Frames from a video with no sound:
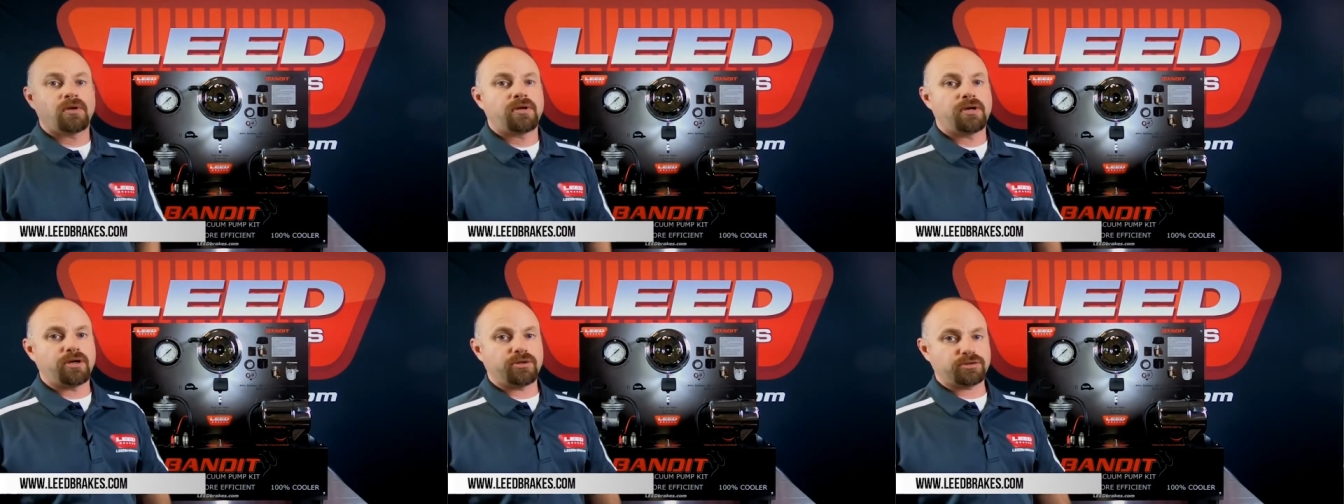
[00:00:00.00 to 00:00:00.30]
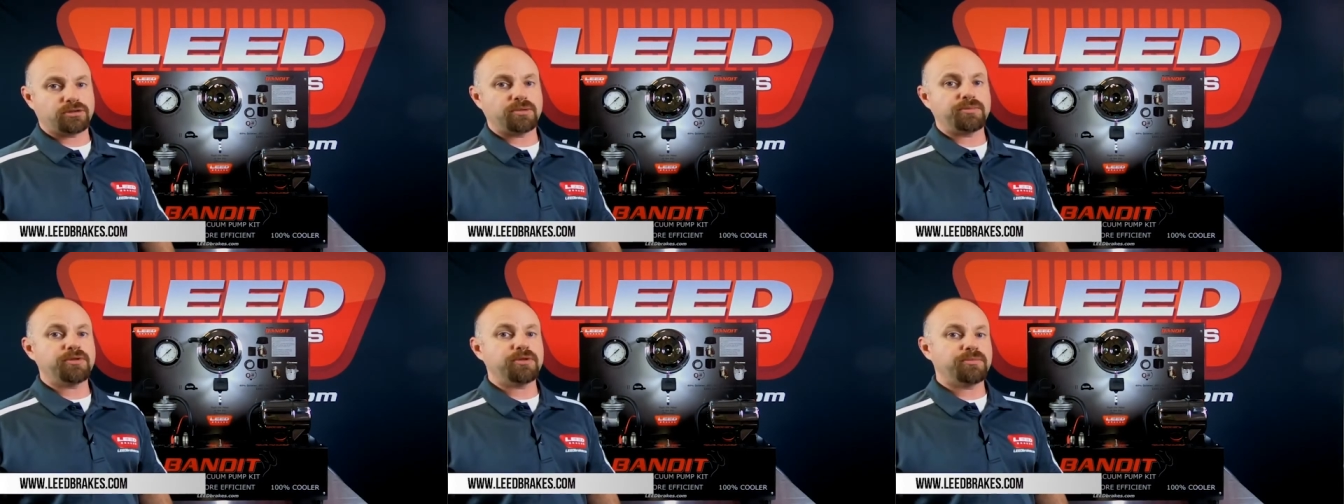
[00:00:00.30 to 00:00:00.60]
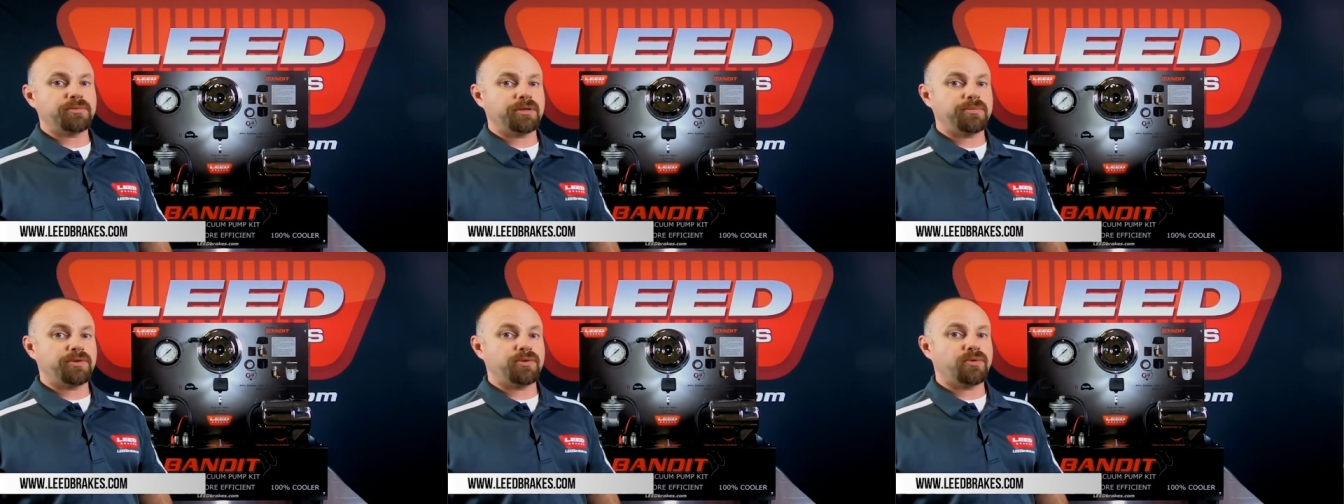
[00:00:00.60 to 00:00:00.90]
Now, some of you
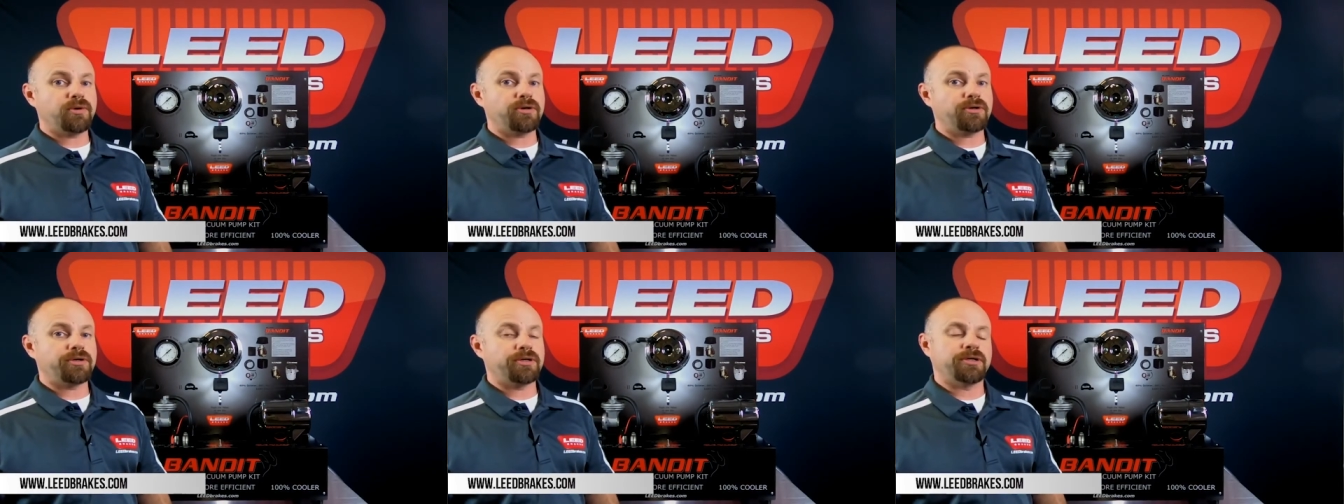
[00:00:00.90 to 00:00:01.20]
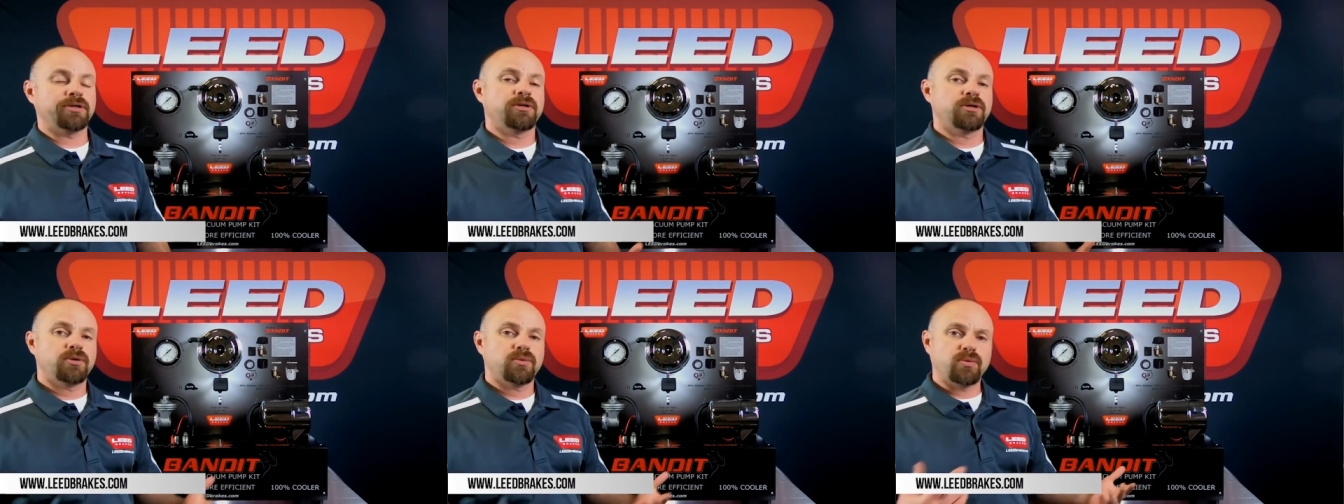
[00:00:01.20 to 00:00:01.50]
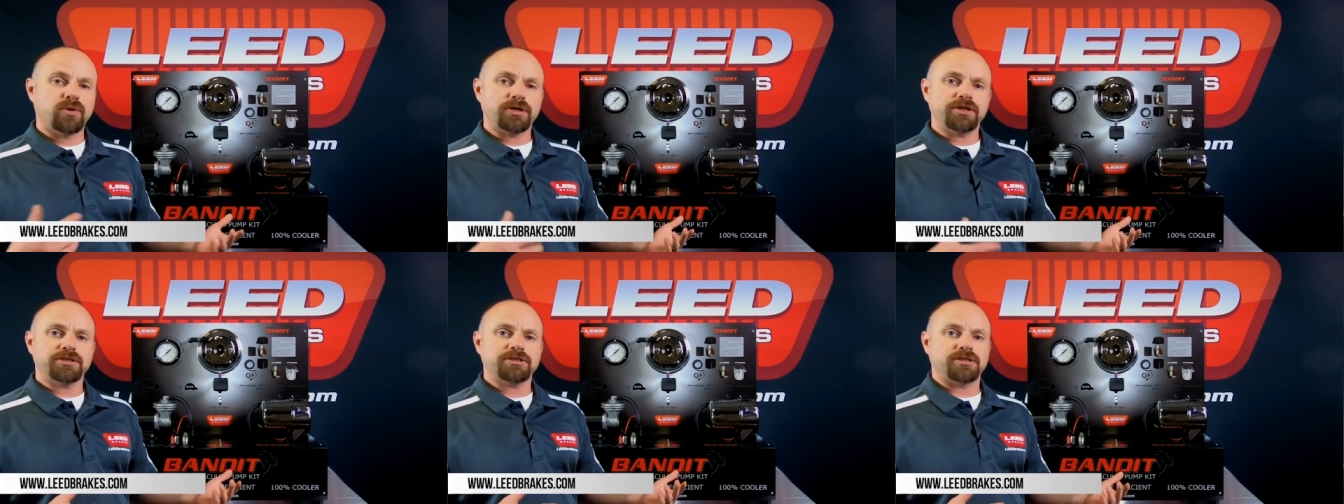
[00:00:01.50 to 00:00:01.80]
may be wondering,
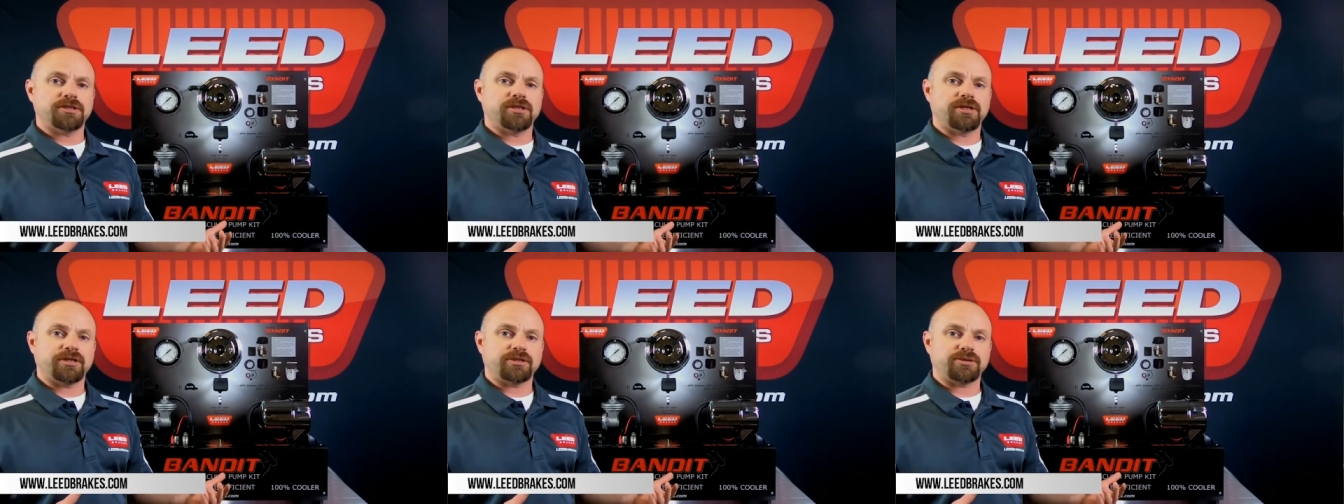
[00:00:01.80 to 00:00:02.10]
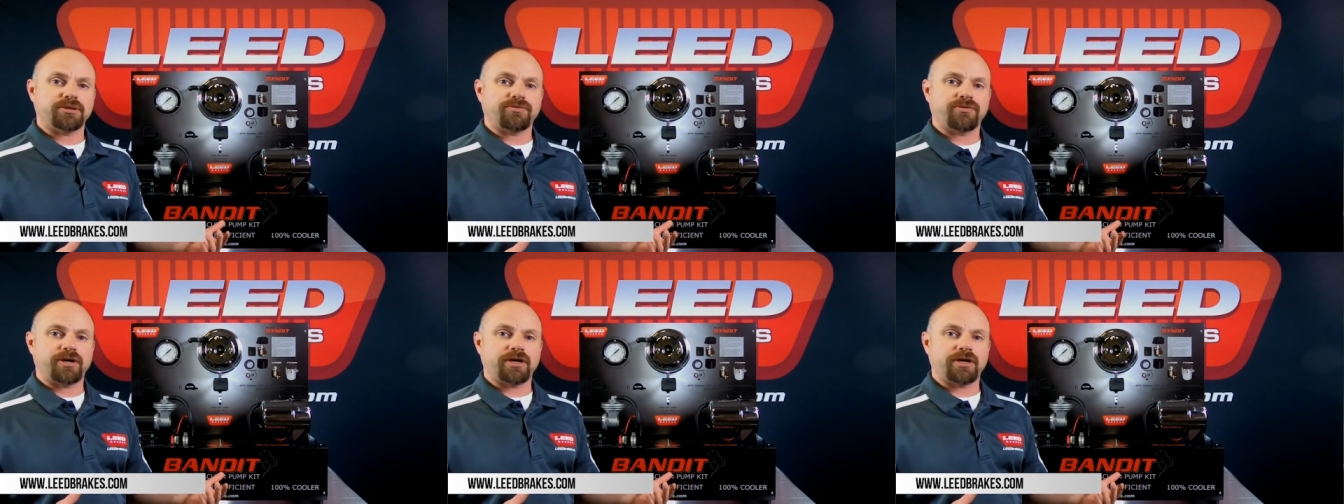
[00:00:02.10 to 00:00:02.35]
what is an electric